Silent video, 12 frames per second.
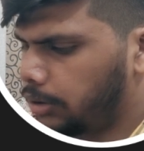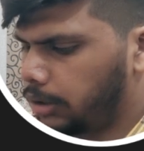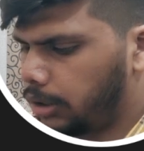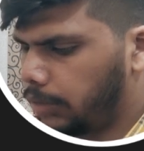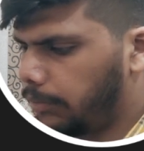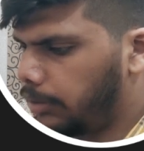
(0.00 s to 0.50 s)

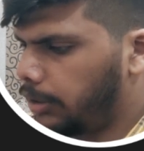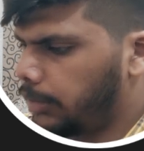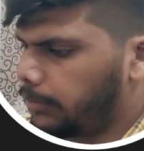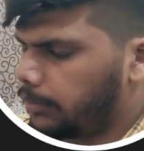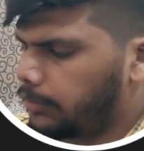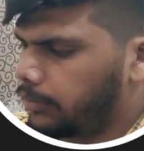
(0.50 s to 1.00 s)
taking
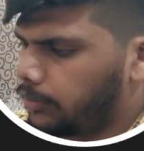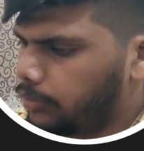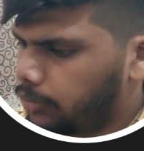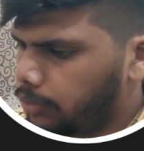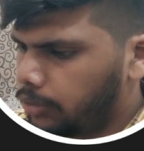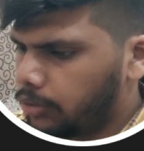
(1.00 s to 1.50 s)
multiple numbers.
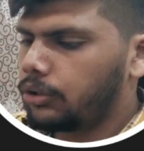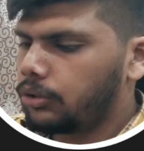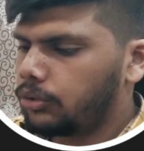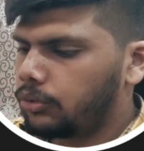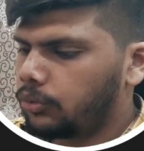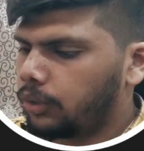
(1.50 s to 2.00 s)

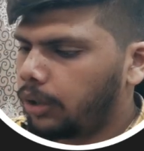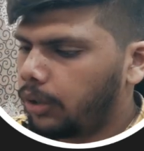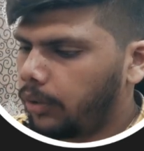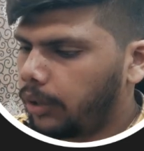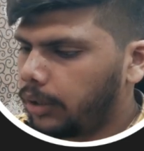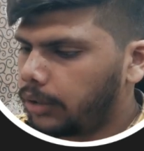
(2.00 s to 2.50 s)
So
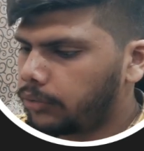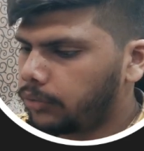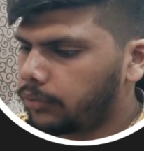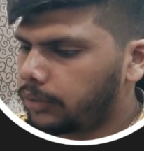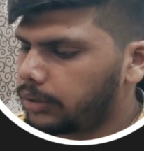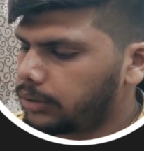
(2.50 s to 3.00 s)
how I can
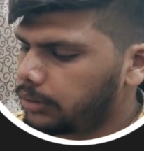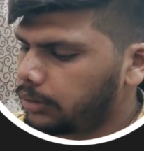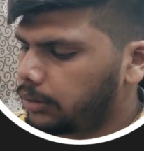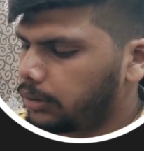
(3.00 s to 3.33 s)
solve this?